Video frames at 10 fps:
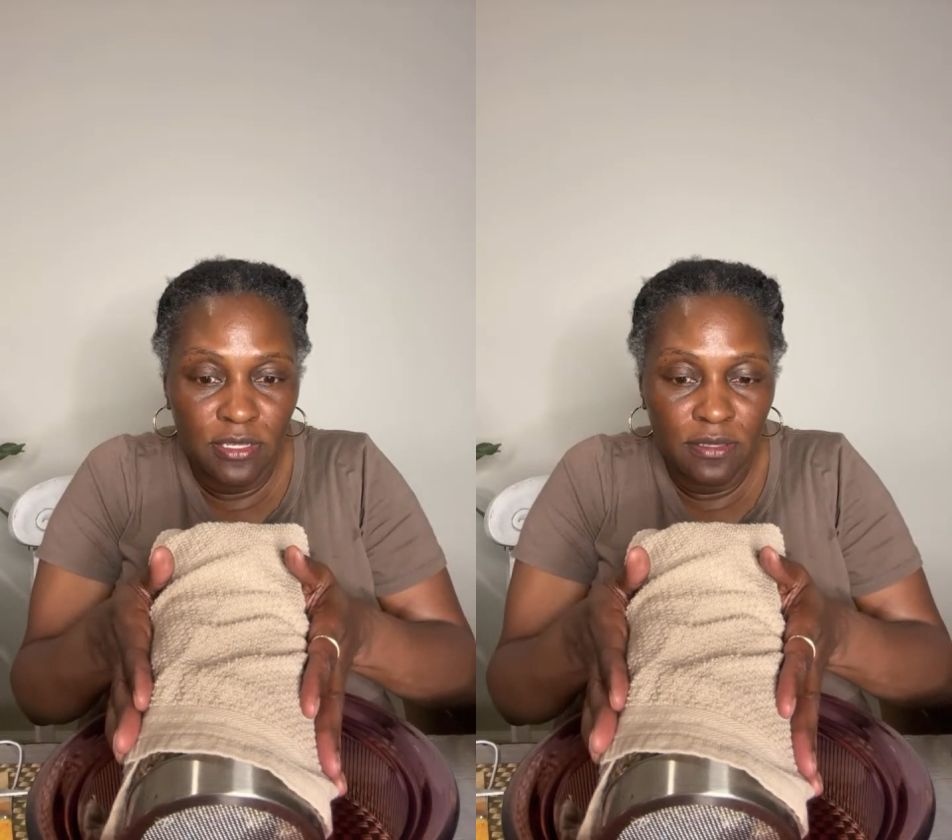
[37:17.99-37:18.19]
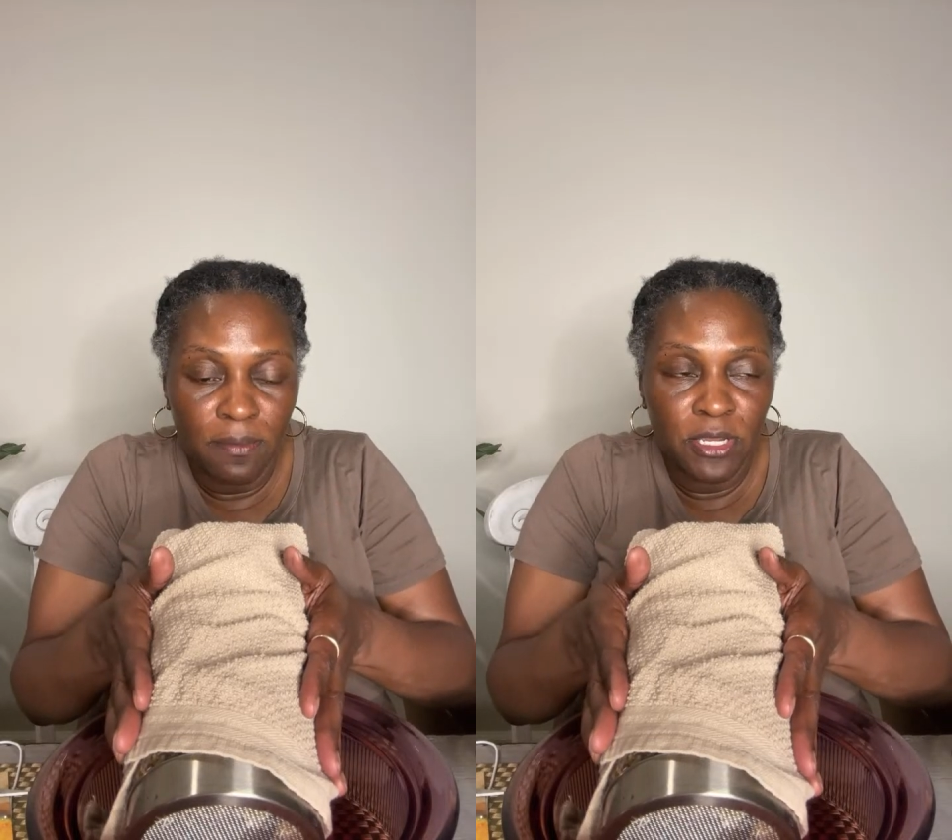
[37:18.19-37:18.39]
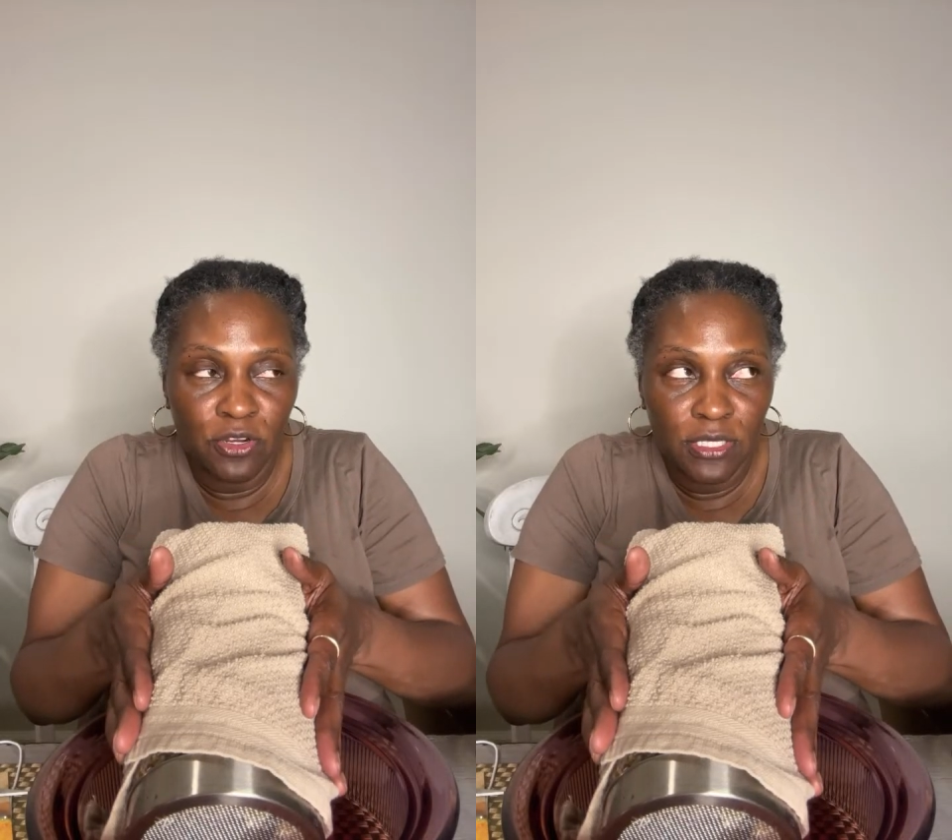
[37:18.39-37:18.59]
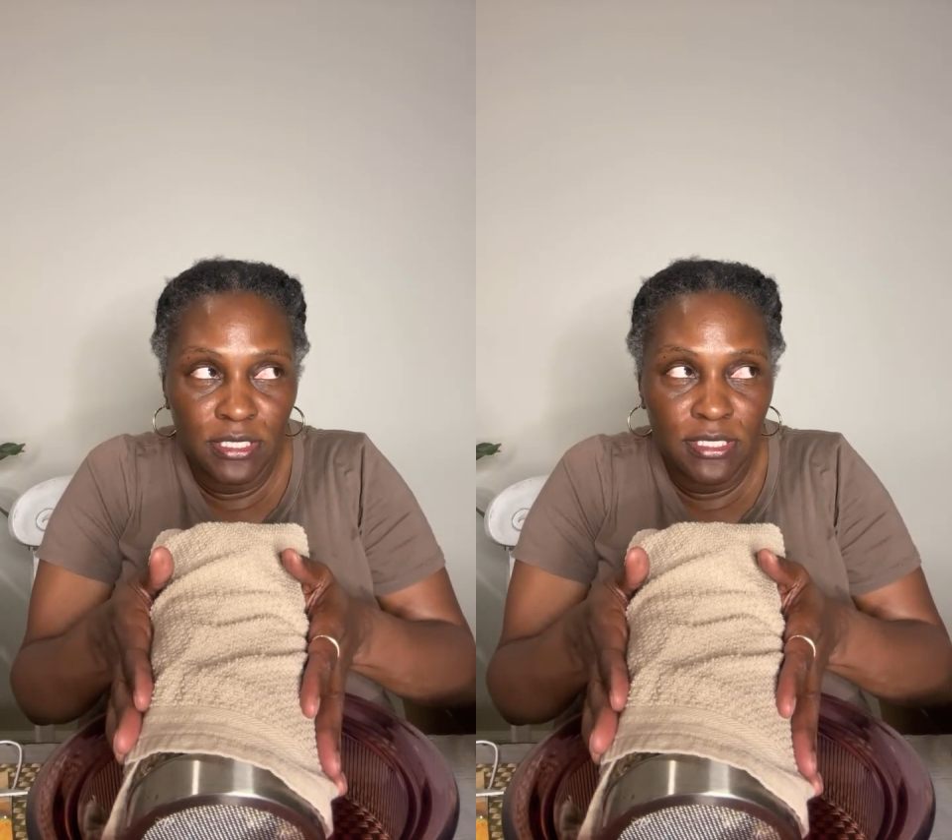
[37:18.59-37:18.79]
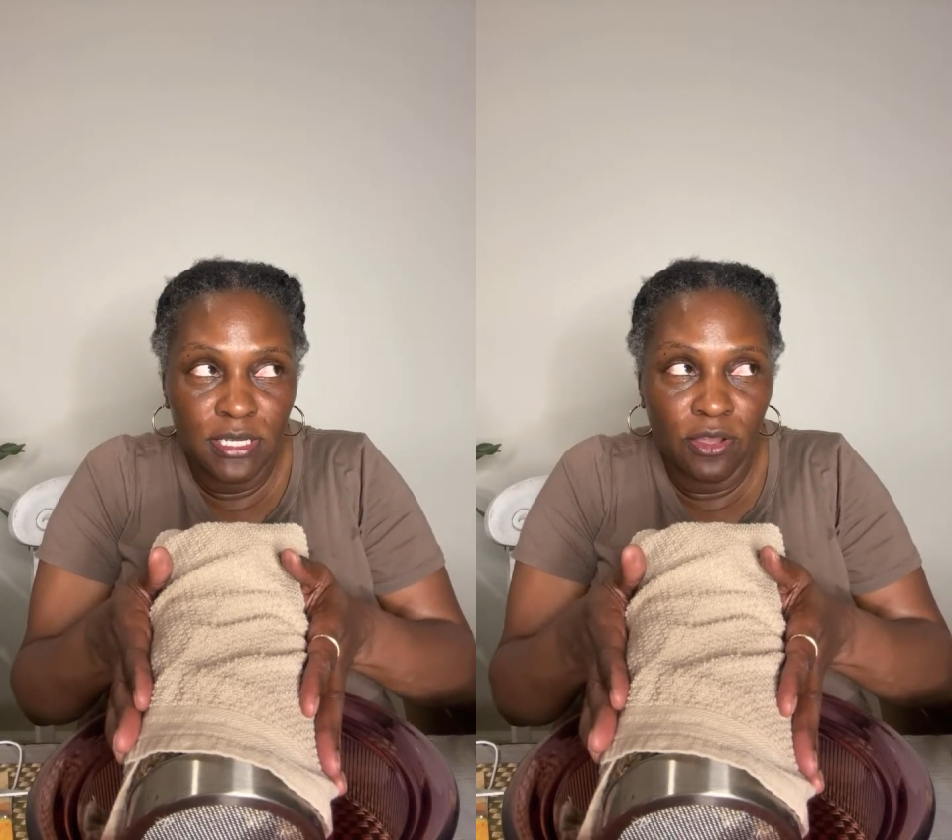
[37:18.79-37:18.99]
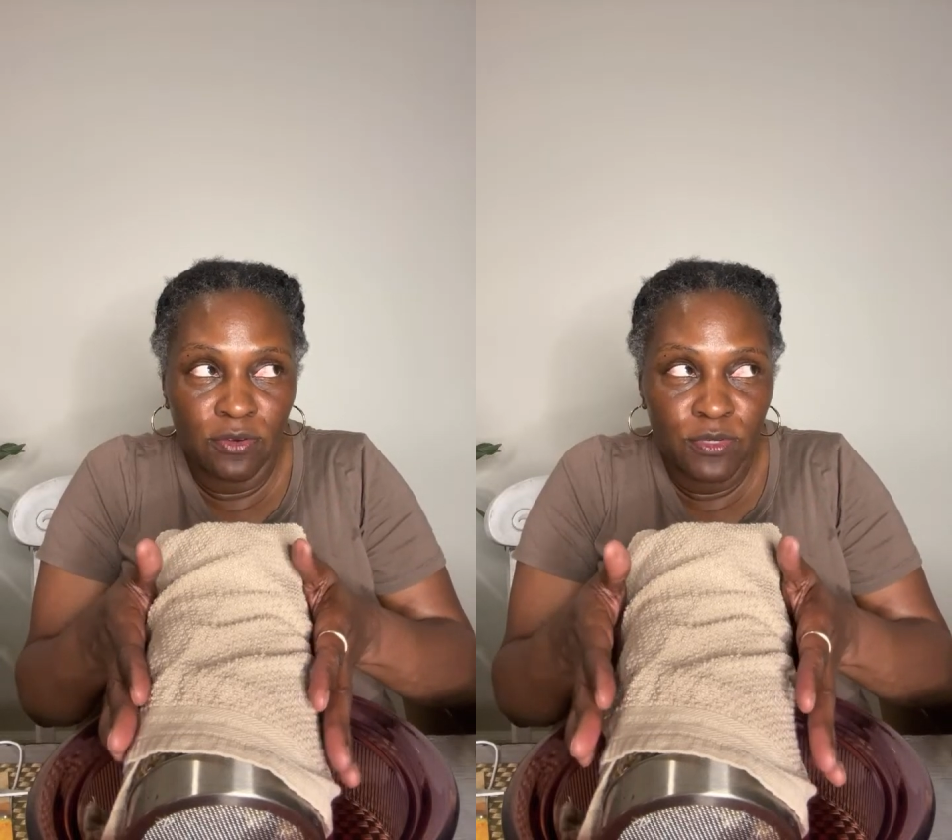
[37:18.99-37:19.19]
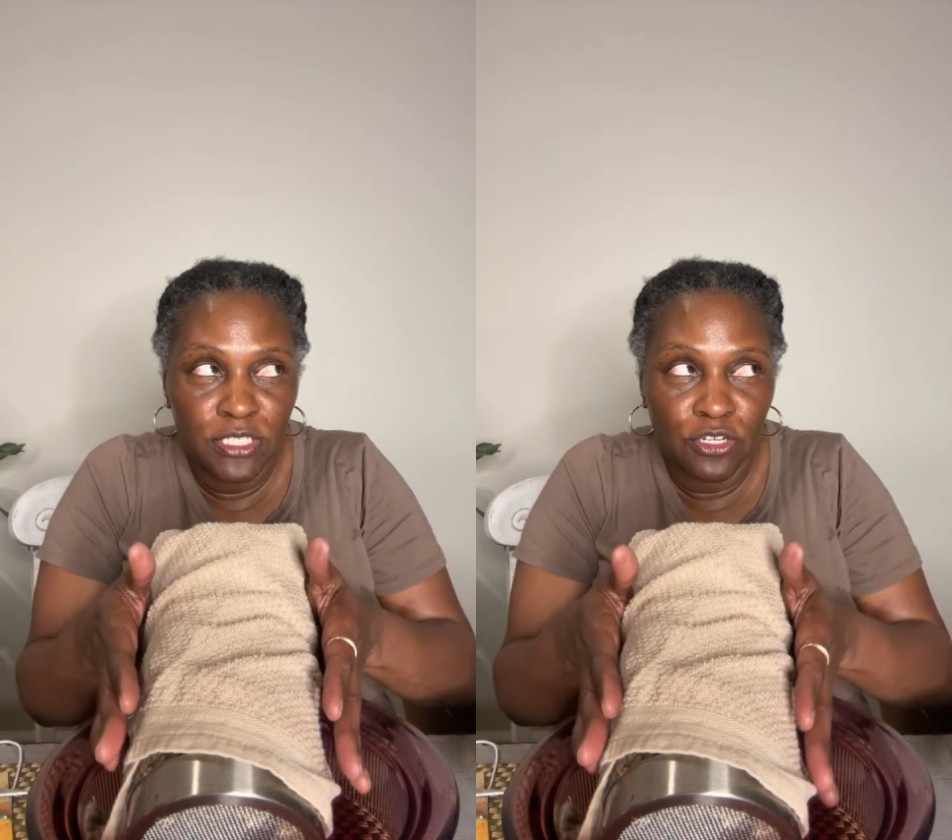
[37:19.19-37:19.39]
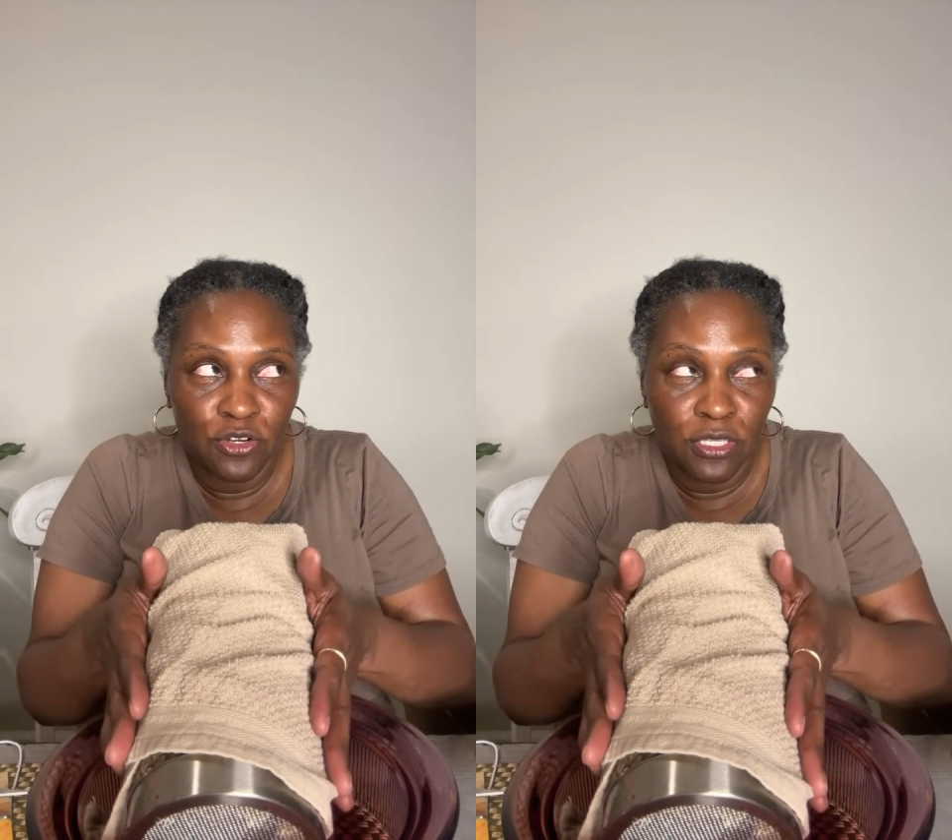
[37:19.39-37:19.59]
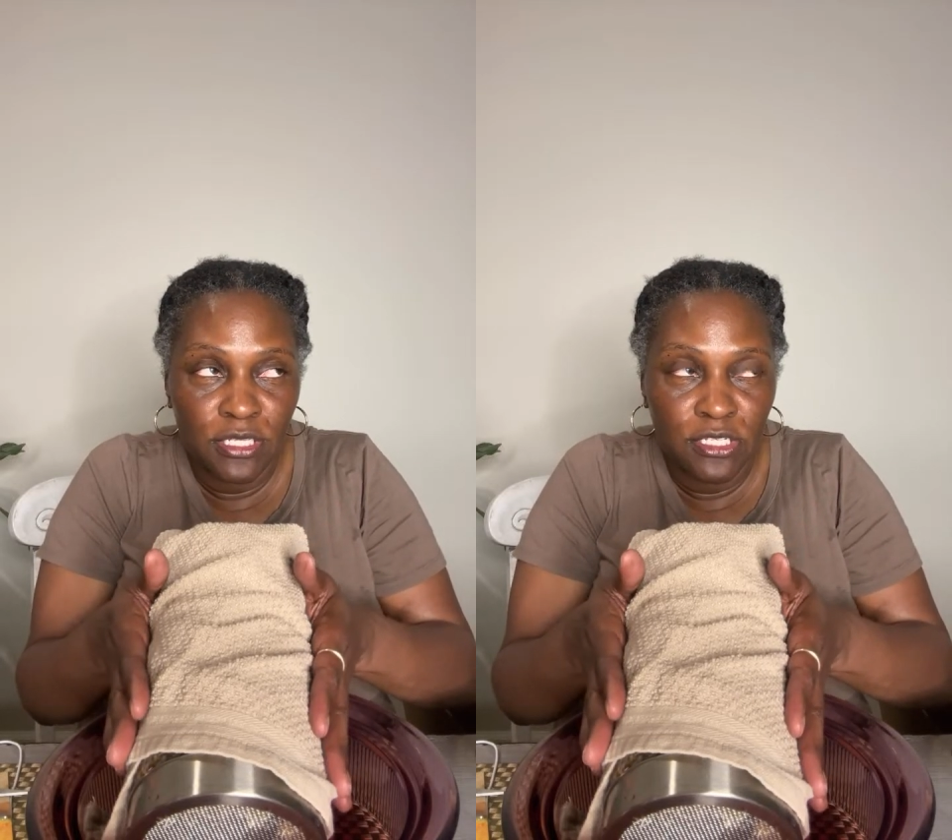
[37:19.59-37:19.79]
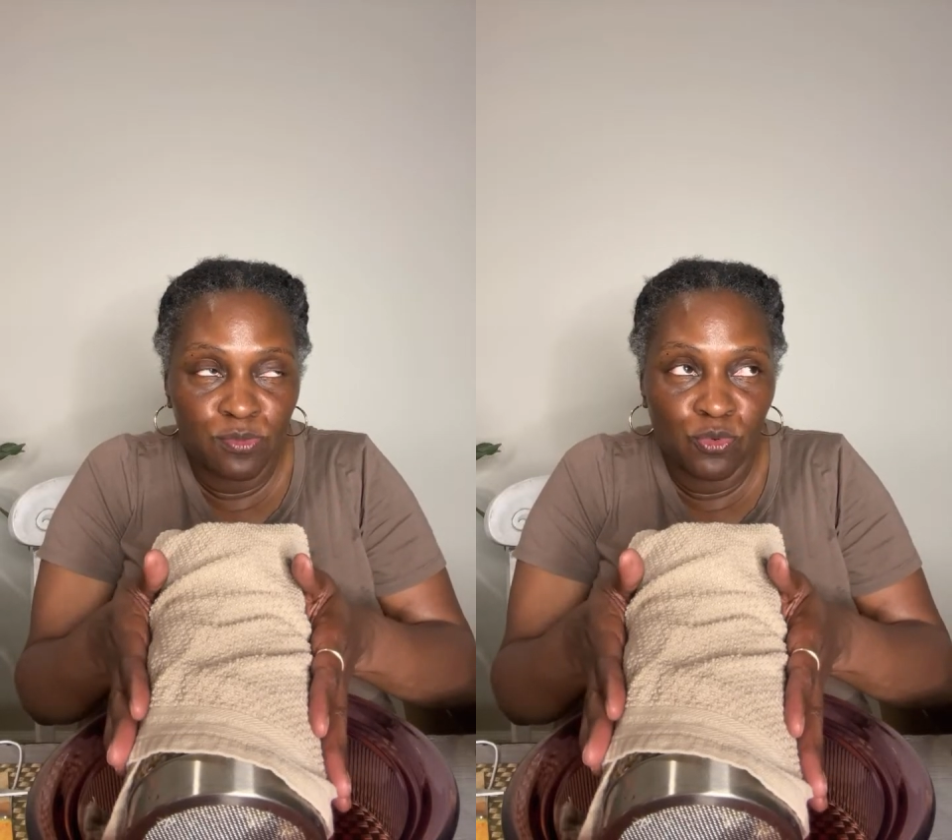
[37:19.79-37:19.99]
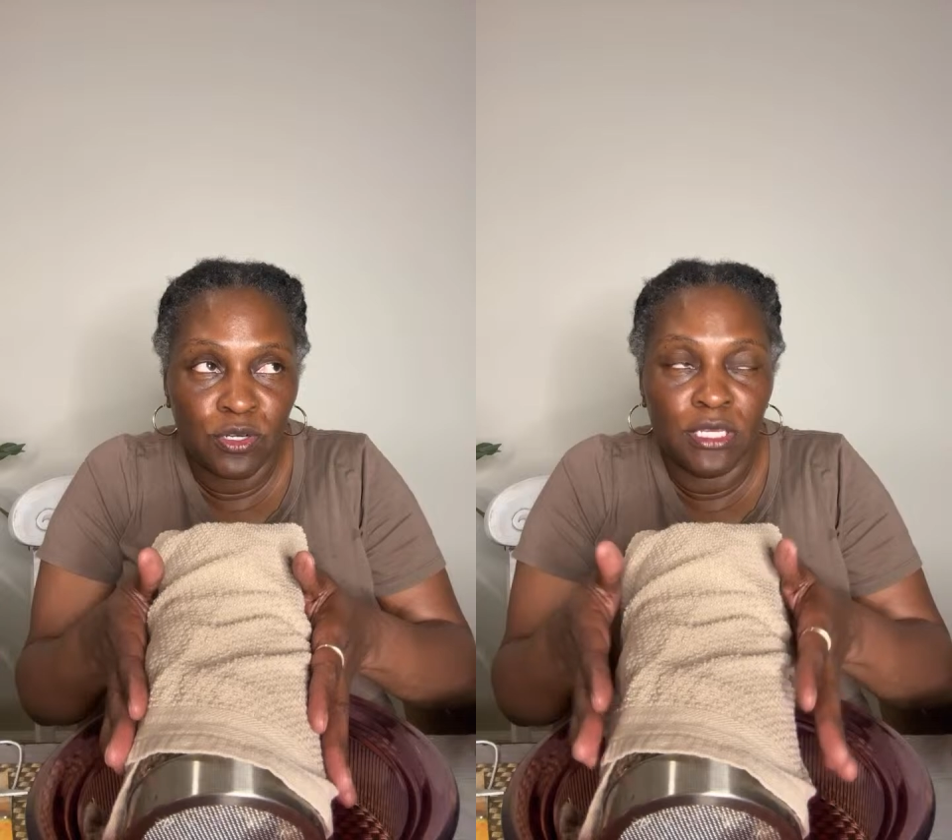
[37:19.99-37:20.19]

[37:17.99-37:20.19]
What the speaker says: I rinsed it early this morning,